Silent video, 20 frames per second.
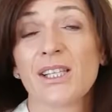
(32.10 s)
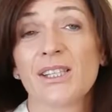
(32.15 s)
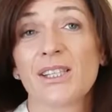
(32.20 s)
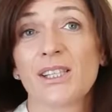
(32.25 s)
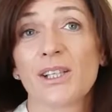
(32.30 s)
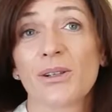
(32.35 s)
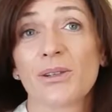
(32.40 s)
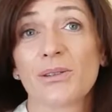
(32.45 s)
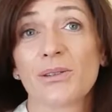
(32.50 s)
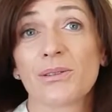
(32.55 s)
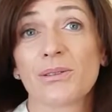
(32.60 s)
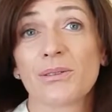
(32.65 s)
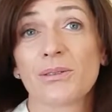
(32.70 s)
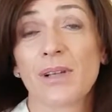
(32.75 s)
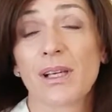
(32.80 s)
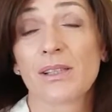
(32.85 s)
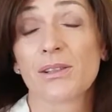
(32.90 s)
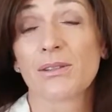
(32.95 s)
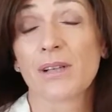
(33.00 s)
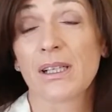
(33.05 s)
So
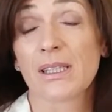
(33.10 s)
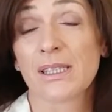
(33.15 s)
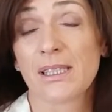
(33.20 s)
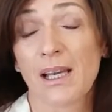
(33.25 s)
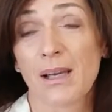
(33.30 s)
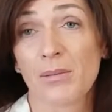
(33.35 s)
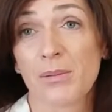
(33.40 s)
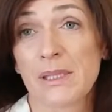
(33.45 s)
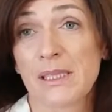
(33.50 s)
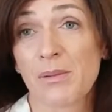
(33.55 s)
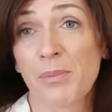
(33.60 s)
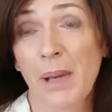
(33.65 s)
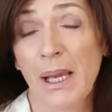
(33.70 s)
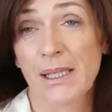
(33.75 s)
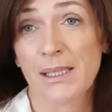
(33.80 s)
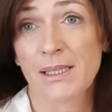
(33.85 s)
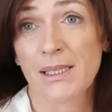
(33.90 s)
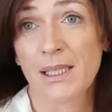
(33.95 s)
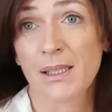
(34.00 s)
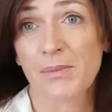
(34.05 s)
as regards hobbies and
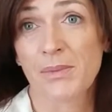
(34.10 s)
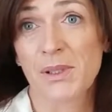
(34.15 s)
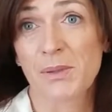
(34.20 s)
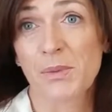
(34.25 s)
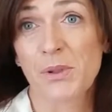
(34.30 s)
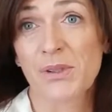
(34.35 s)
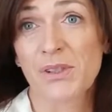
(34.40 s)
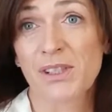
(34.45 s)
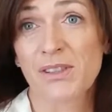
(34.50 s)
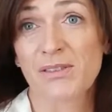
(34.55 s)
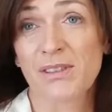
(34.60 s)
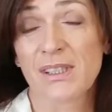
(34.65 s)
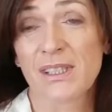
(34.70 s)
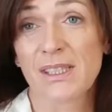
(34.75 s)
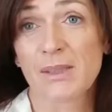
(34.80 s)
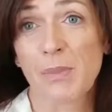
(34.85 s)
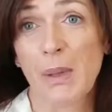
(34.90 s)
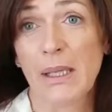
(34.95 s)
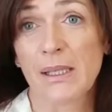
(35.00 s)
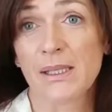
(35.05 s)
pastimes, most of it is
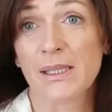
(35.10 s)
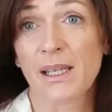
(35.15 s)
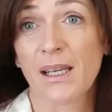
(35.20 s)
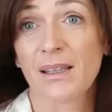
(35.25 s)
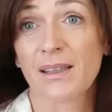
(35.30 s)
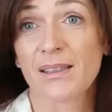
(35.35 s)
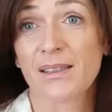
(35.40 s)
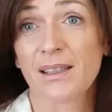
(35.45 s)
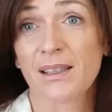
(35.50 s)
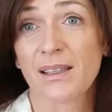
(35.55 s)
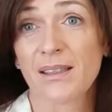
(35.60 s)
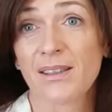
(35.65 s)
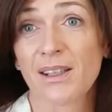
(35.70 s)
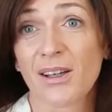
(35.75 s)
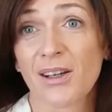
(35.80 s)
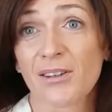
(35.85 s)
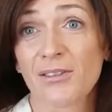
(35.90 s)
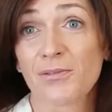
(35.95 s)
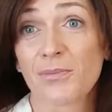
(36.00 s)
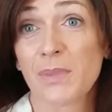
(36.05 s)
spent at the side
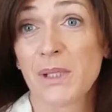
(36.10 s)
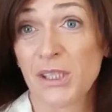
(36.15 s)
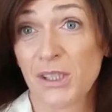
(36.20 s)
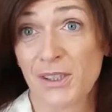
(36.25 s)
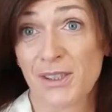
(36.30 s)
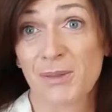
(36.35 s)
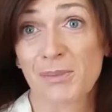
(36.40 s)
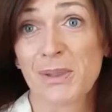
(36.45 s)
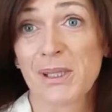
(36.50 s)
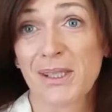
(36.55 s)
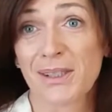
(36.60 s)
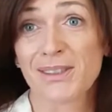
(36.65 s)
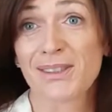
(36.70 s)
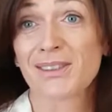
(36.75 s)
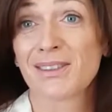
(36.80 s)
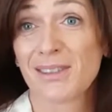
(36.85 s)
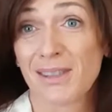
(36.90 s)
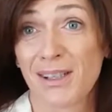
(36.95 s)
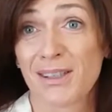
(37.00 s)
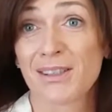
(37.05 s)
of pitches because
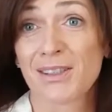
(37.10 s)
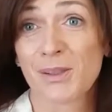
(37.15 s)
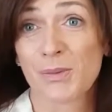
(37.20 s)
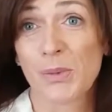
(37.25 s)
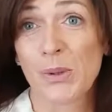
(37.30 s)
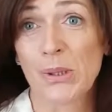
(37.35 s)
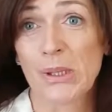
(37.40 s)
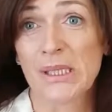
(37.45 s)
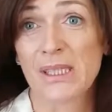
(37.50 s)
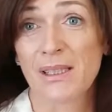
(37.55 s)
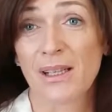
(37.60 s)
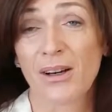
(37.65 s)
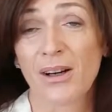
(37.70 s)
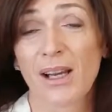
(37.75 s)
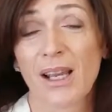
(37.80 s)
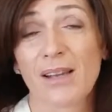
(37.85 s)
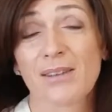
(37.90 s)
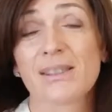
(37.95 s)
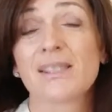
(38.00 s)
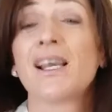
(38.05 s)
there's a lot of sport in our
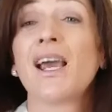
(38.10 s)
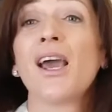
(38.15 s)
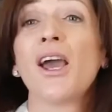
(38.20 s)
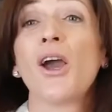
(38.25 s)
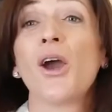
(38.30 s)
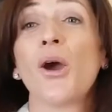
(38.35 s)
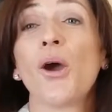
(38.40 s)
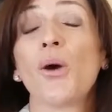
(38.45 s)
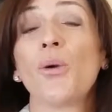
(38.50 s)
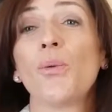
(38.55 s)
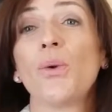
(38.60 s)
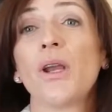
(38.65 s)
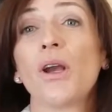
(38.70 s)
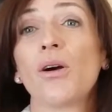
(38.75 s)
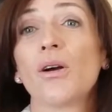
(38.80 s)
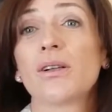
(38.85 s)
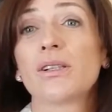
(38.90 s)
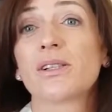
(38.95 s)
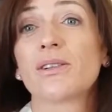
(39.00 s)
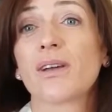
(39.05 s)
house. We
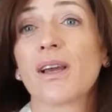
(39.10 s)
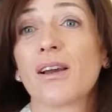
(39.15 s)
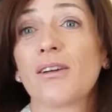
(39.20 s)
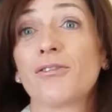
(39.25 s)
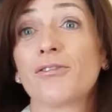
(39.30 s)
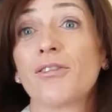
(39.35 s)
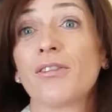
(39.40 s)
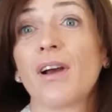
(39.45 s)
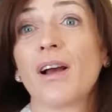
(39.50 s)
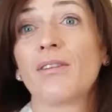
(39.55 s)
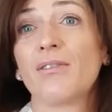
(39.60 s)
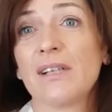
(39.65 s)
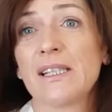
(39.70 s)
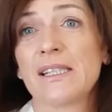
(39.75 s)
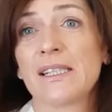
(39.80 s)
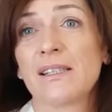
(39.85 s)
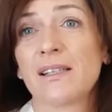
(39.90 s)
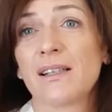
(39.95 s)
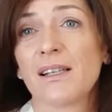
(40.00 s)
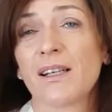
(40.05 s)
also have
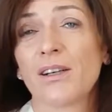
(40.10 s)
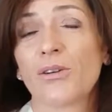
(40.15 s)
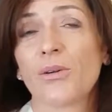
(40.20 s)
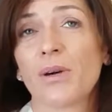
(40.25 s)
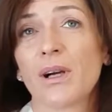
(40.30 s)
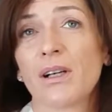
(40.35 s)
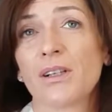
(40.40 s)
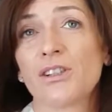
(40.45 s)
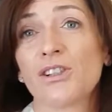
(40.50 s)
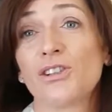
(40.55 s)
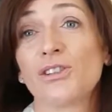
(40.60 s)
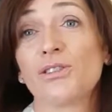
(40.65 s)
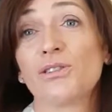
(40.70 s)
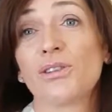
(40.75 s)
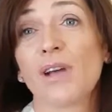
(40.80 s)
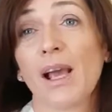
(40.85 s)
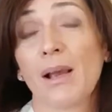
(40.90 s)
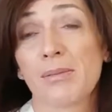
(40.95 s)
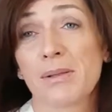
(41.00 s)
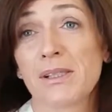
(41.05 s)
recently acquired
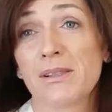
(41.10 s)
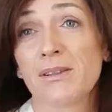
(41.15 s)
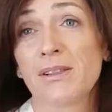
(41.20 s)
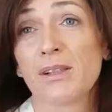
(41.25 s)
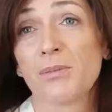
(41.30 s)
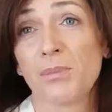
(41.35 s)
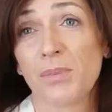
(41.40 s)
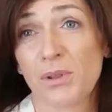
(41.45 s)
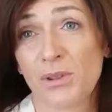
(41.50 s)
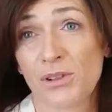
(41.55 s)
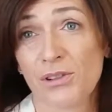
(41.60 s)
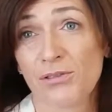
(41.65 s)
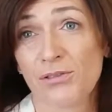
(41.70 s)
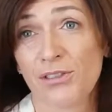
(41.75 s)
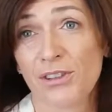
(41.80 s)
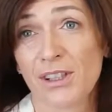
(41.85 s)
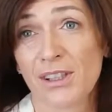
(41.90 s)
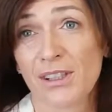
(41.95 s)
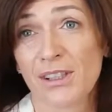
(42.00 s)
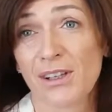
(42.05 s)
two absolutely
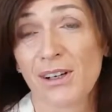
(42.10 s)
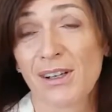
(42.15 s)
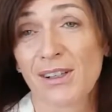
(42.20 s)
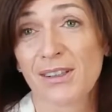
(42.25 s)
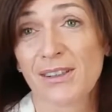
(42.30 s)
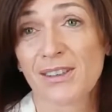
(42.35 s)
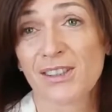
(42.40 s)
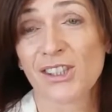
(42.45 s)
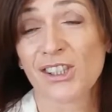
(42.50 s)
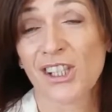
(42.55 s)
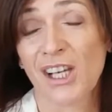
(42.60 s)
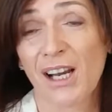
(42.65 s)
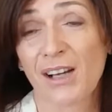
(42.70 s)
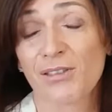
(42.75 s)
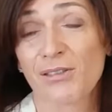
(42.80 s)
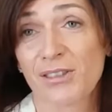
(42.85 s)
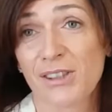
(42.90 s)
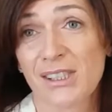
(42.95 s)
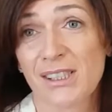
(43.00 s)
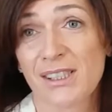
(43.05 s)
beautiful Jack
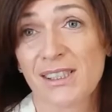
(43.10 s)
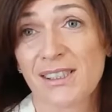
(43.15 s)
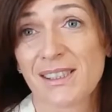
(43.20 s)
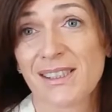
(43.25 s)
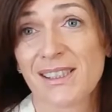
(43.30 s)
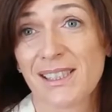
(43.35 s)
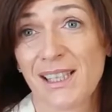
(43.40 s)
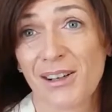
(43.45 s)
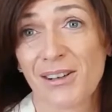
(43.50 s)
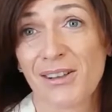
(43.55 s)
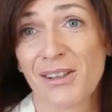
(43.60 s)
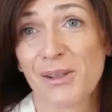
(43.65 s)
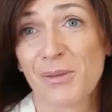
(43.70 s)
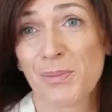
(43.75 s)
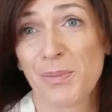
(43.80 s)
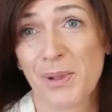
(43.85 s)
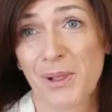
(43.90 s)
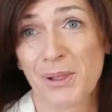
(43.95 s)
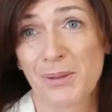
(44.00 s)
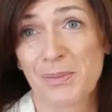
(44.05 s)
Russell Terrier
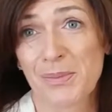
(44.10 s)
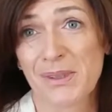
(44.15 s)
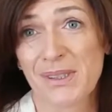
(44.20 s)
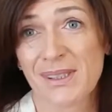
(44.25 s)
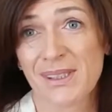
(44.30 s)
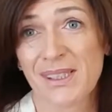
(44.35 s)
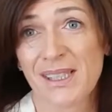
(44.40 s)
pups.